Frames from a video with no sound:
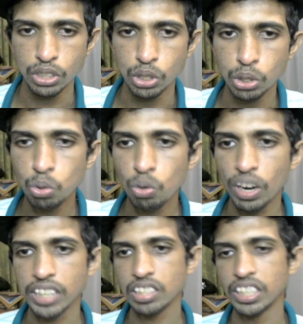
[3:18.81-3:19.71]
two
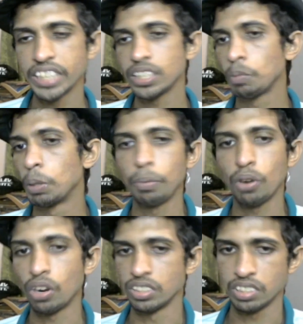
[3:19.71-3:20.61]
isolated double
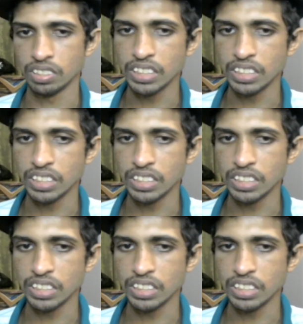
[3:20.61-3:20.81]
pawns.